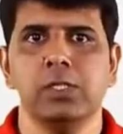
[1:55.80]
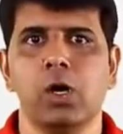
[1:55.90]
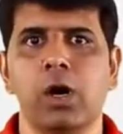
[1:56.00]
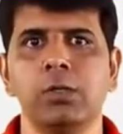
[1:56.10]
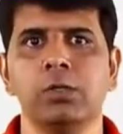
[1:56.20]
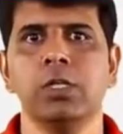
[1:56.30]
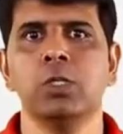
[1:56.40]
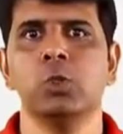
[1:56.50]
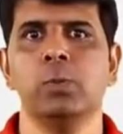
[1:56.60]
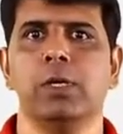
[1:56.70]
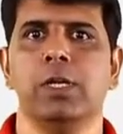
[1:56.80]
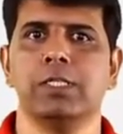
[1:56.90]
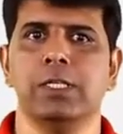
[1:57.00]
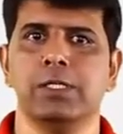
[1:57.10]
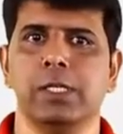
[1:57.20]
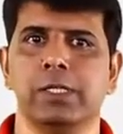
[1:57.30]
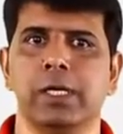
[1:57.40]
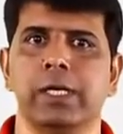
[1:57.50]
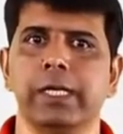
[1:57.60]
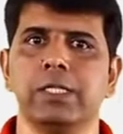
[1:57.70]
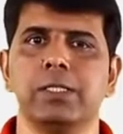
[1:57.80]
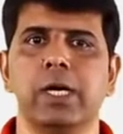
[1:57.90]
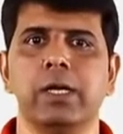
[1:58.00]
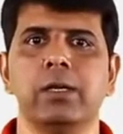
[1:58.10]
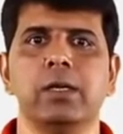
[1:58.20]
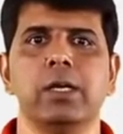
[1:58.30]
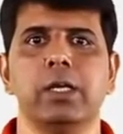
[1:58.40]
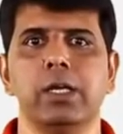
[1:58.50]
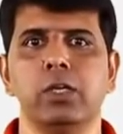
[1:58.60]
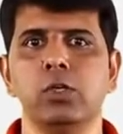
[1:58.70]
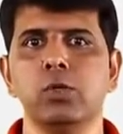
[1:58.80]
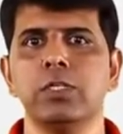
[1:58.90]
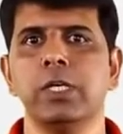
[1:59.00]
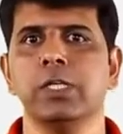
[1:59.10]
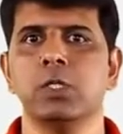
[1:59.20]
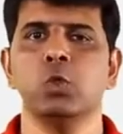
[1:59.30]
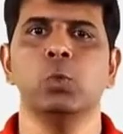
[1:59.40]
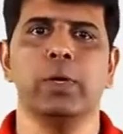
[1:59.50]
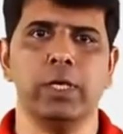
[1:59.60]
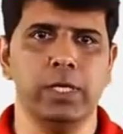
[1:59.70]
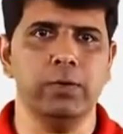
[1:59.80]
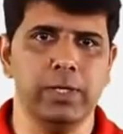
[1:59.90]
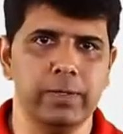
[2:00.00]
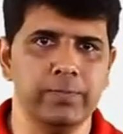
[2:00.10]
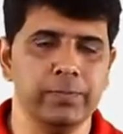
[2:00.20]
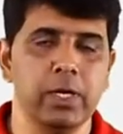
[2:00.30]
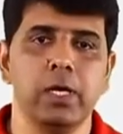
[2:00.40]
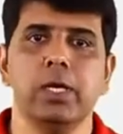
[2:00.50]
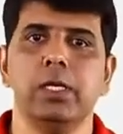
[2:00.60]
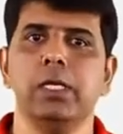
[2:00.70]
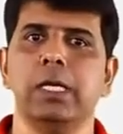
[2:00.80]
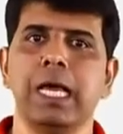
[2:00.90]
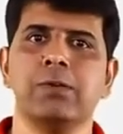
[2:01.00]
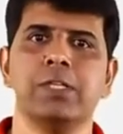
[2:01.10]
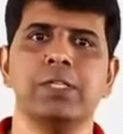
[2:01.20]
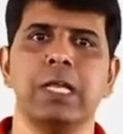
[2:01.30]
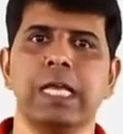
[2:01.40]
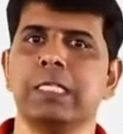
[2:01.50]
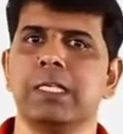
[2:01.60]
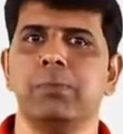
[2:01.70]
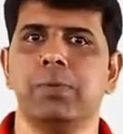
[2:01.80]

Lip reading: Call to the superclass constructor is done using the super keyword. In languages like C++